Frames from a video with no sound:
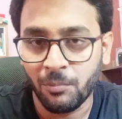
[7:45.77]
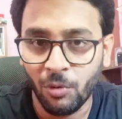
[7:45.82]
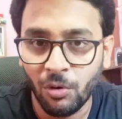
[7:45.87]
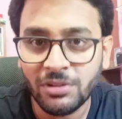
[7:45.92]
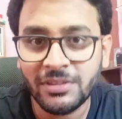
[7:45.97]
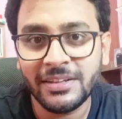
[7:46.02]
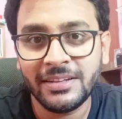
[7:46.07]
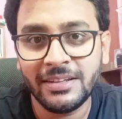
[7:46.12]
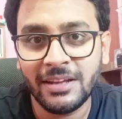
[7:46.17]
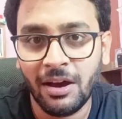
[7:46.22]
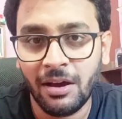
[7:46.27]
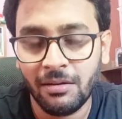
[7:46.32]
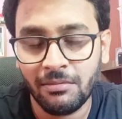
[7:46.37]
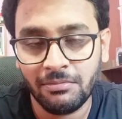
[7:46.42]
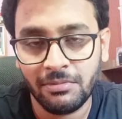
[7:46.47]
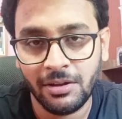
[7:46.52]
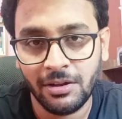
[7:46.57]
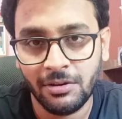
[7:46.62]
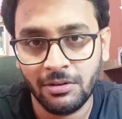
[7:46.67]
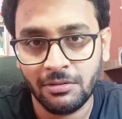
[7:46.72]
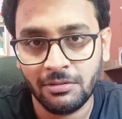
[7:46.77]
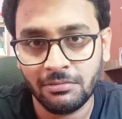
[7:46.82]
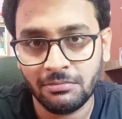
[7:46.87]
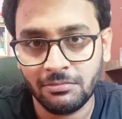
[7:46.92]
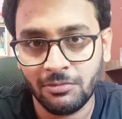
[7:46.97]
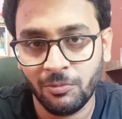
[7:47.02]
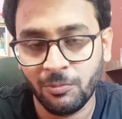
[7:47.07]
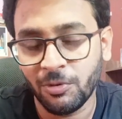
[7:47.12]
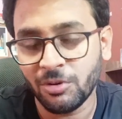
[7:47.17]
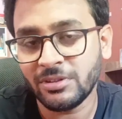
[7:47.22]
both in the you know
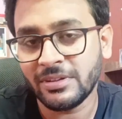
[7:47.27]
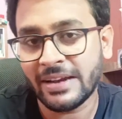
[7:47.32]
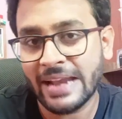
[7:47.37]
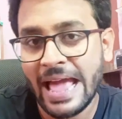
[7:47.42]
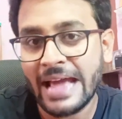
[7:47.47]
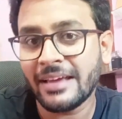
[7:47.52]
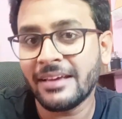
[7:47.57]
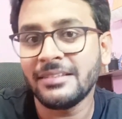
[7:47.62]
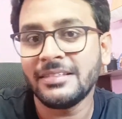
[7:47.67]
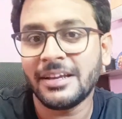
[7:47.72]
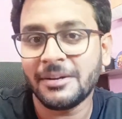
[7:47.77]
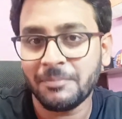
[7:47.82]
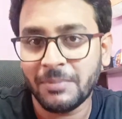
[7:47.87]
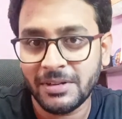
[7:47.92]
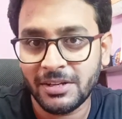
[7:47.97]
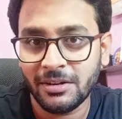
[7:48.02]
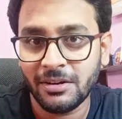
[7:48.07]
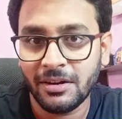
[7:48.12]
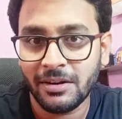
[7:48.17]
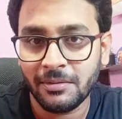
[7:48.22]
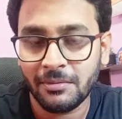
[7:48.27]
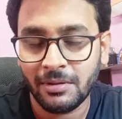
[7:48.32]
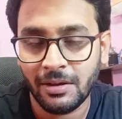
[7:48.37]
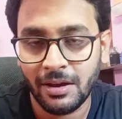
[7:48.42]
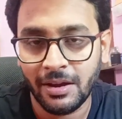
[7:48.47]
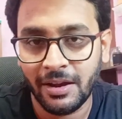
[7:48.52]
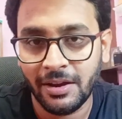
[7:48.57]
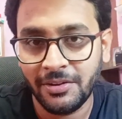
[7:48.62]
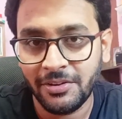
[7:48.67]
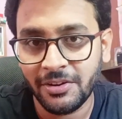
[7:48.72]
both cracking that particular
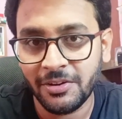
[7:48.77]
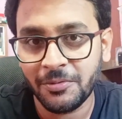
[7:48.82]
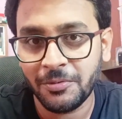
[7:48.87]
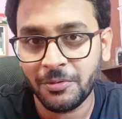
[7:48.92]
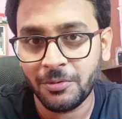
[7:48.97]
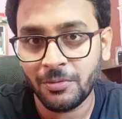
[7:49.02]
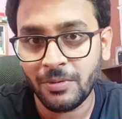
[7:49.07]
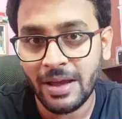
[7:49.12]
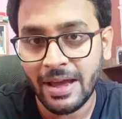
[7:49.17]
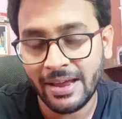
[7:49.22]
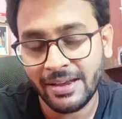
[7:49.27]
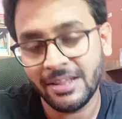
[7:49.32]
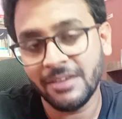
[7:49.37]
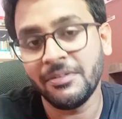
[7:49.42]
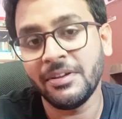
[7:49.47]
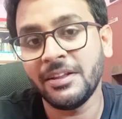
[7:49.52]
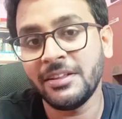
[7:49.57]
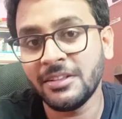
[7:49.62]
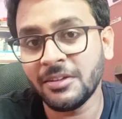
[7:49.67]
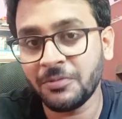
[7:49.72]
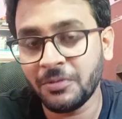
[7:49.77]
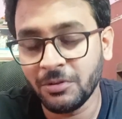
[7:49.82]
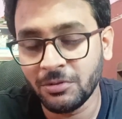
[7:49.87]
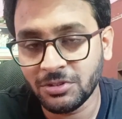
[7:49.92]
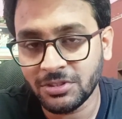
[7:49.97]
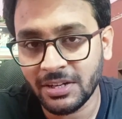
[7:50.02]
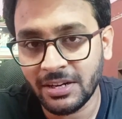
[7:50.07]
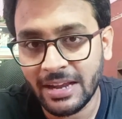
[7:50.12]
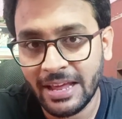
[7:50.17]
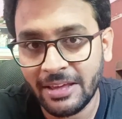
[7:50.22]
uh, interview and even in the
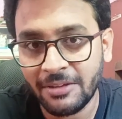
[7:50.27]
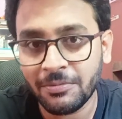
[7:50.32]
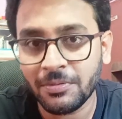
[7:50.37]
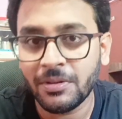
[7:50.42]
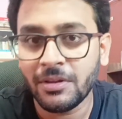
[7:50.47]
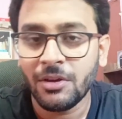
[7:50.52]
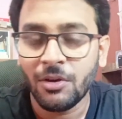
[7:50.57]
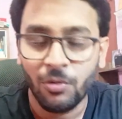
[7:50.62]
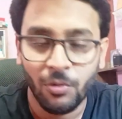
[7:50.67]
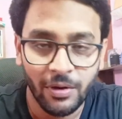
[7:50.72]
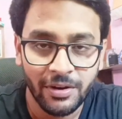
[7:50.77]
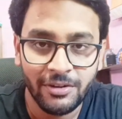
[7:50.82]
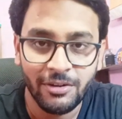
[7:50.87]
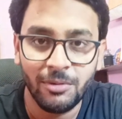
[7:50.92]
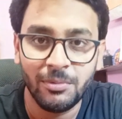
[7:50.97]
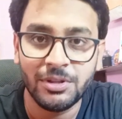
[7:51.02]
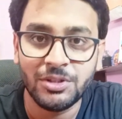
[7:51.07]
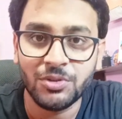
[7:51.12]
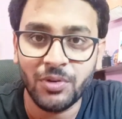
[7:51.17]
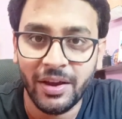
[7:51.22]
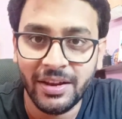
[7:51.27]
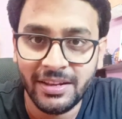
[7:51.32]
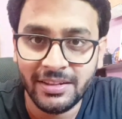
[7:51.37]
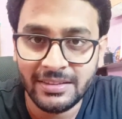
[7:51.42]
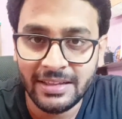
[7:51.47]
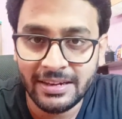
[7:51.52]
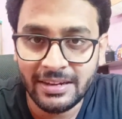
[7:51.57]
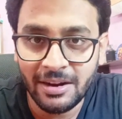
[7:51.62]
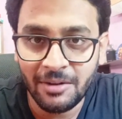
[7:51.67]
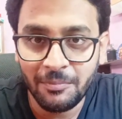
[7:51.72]
future life when you'll be
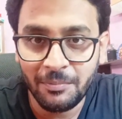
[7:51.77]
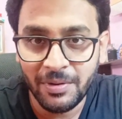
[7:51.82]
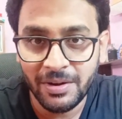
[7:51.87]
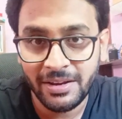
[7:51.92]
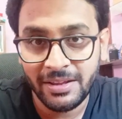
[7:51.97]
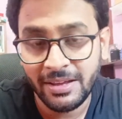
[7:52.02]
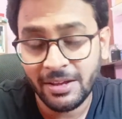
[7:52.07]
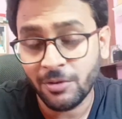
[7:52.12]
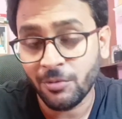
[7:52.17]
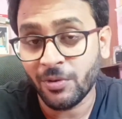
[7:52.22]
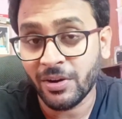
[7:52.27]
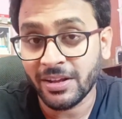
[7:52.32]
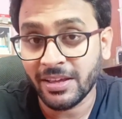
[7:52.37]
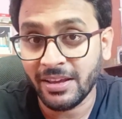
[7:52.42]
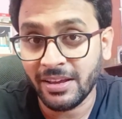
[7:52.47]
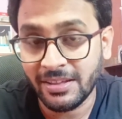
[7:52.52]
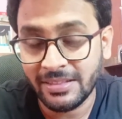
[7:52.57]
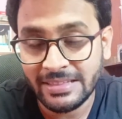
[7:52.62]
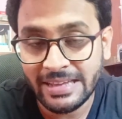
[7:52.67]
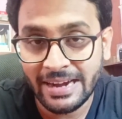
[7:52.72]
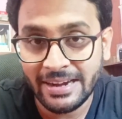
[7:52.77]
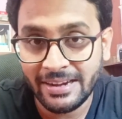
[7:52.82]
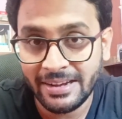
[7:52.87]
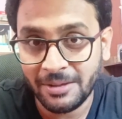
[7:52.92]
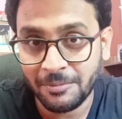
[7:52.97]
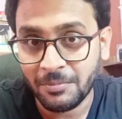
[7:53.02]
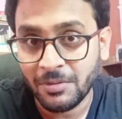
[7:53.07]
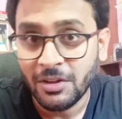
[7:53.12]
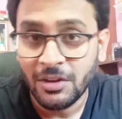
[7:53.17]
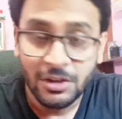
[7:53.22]
joining that company and working in that
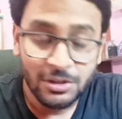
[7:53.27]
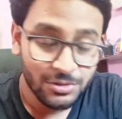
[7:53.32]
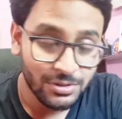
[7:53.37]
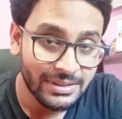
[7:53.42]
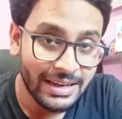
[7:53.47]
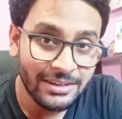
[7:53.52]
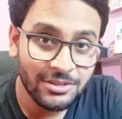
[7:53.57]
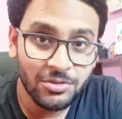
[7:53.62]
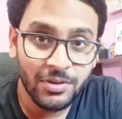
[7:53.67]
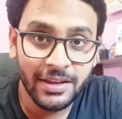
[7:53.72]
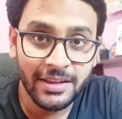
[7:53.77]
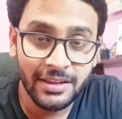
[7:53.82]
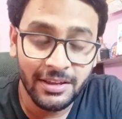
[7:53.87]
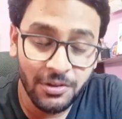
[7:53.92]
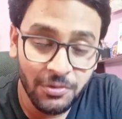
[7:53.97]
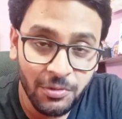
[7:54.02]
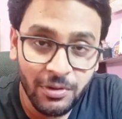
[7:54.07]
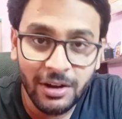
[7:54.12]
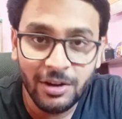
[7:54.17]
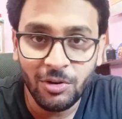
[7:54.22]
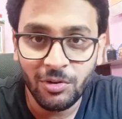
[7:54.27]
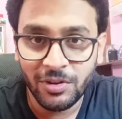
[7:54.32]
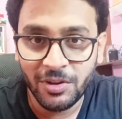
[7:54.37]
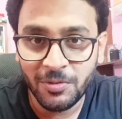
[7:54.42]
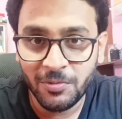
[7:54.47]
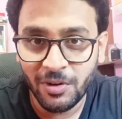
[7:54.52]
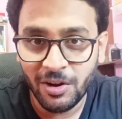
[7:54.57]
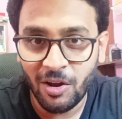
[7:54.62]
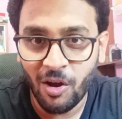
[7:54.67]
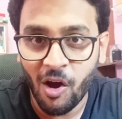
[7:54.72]
team so that's why if you are
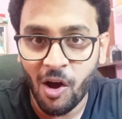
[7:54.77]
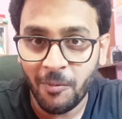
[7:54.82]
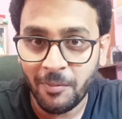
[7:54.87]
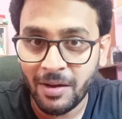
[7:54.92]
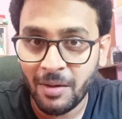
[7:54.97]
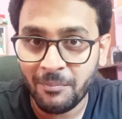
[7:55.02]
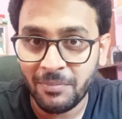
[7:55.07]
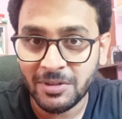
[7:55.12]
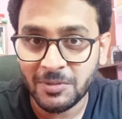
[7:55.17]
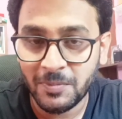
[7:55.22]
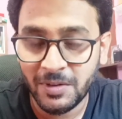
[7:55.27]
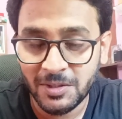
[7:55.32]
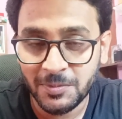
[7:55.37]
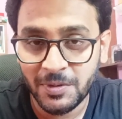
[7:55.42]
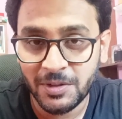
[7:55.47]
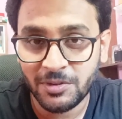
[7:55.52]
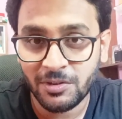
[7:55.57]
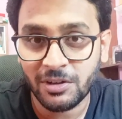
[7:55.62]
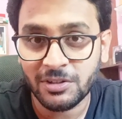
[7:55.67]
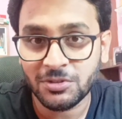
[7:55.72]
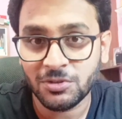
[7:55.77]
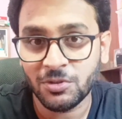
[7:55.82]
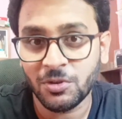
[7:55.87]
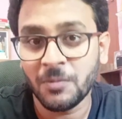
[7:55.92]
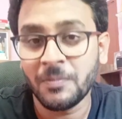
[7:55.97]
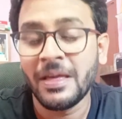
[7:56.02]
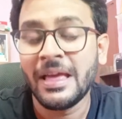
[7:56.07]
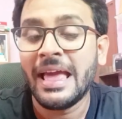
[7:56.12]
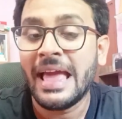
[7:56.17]
looking for off campus placements also